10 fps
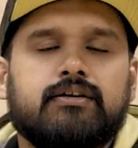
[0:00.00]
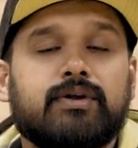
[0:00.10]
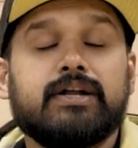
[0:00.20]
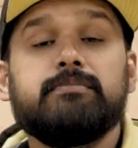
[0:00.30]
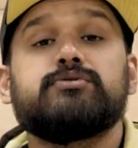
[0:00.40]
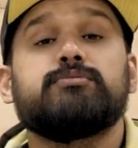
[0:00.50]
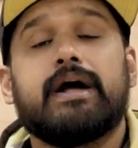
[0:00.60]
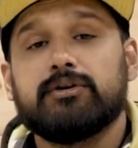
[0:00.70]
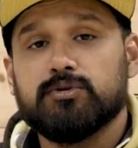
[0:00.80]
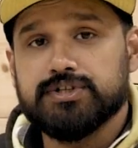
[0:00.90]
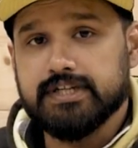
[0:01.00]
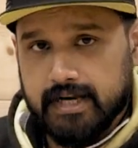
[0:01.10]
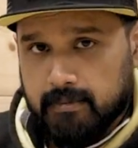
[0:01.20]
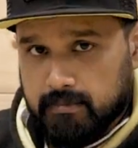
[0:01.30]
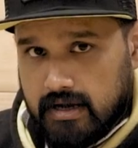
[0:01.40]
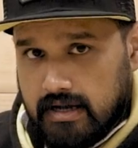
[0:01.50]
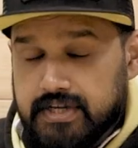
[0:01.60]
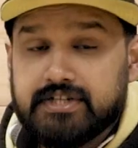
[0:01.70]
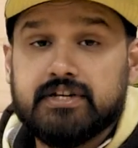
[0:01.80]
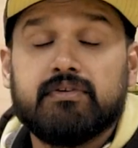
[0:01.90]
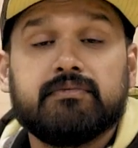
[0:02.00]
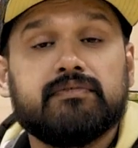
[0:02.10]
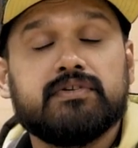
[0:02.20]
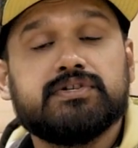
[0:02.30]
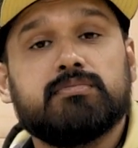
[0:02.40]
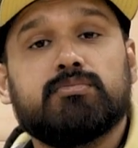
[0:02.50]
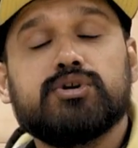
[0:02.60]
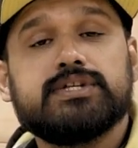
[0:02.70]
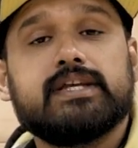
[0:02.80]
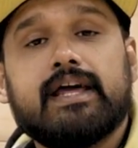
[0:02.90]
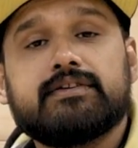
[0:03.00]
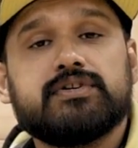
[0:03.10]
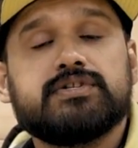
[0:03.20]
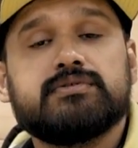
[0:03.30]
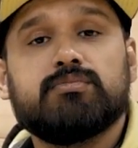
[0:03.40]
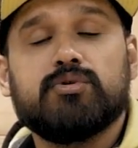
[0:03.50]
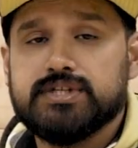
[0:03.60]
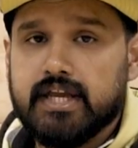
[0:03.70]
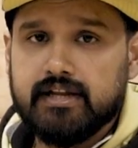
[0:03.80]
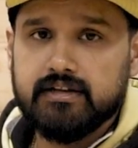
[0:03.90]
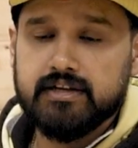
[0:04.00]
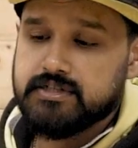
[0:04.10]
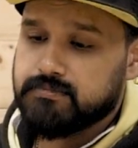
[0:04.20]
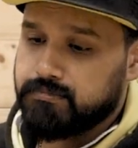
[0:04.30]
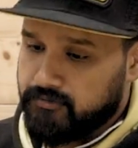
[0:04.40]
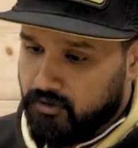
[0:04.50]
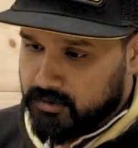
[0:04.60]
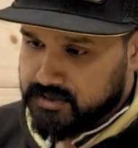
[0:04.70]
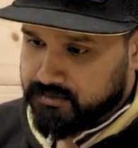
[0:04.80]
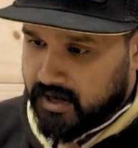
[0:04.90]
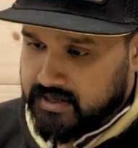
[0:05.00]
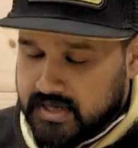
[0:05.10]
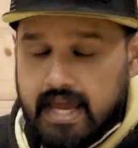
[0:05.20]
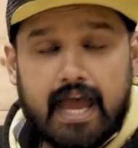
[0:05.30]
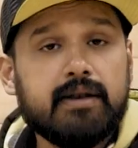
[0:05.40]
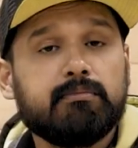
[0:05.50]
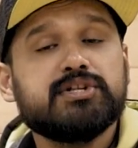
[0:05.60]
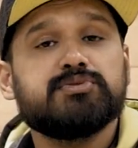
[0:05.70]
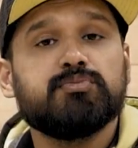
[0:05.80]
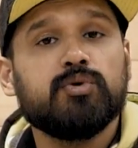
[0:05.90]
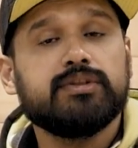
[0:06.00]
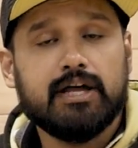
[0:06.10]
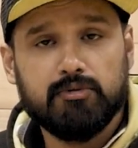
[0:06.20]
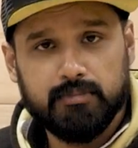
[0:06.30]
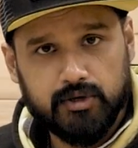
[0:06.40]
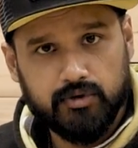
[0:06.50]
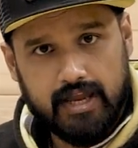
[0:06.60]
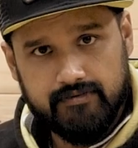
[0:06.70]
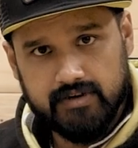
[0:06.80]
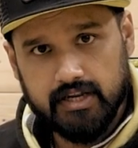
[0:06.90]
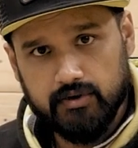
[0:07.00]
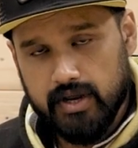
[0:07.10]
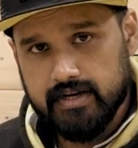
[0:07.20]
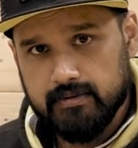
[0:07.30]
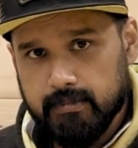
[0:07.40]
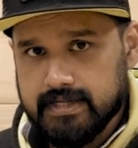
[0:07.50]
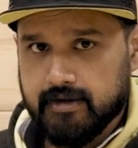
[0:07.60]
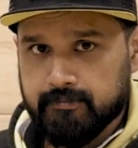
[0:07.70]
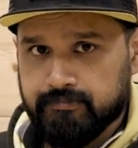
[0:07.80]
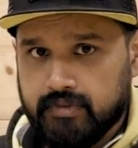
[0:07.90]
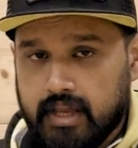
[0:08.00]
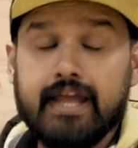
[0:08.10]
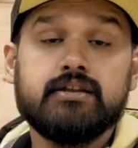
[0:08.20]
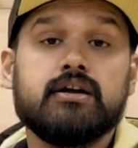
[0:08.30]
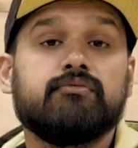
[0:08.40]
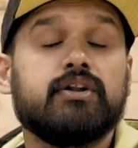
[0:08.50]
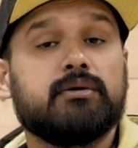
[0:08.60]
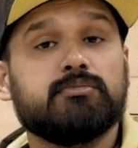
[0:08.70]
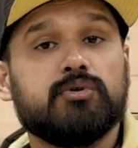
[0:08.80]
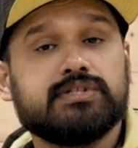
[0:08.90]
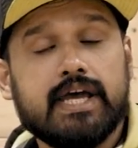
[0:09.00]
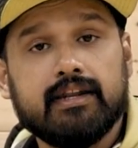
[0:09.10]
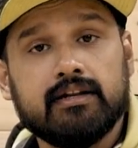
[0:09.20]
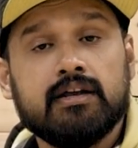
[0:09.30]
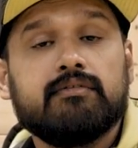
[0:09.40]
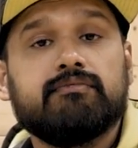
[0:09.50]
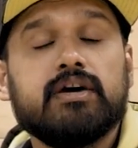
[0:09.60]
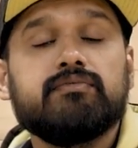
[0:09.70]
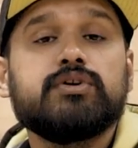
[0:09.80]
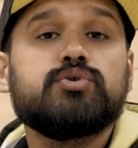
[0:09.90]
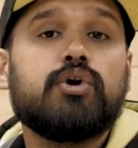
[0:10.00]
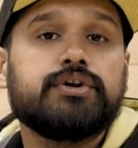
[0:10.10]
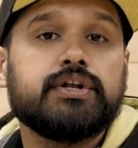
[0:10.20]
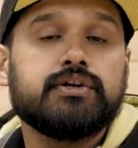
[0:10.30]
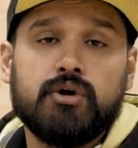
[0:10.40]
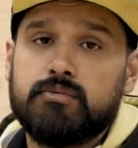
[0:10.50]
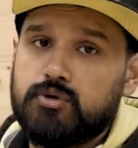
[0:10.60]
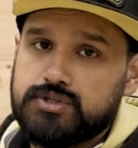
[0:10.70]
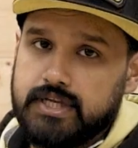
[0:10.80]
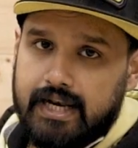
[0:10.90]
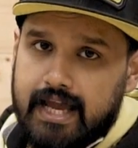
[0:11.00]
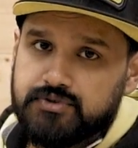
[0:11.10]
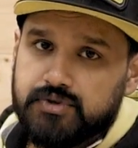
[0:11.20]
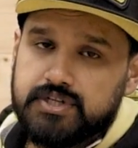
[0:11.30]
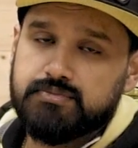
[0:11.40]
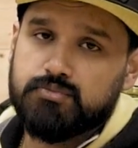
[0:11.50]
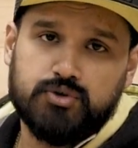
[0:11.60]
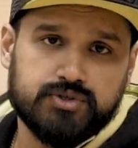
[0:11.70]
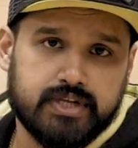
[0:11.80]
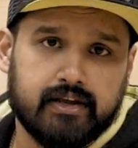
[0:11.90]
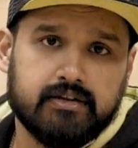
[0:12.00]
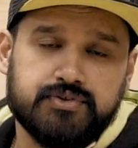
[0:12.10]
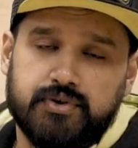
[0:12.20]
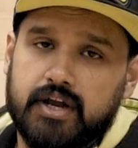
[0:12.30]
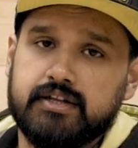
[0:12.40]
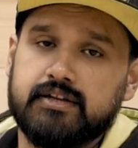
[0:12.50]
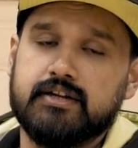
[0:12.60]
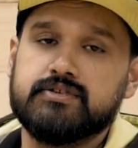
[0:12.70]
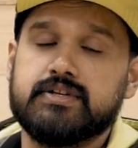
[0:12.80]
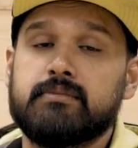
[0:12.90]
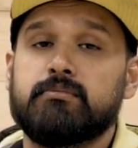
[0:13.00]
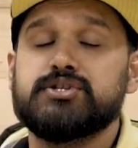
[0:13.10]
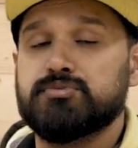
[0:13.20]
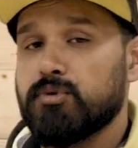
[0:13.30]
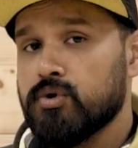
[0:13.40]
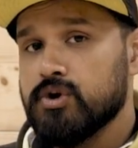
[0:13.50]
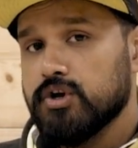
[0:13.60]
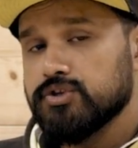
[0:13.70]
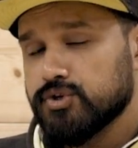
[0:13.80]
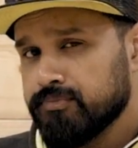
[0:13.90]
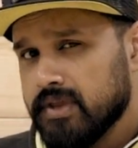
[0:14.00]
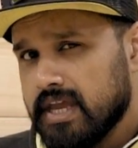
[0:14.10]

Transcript: Welcome to Bandidos Gear Up, a section where we feature motorcycle accessories, motorcycle gears, performance parts, and much more that will make your everyday riding better. And welcome to our channel, where we do content on motorcycle accessories, motorcycles, riding gears, and much more. So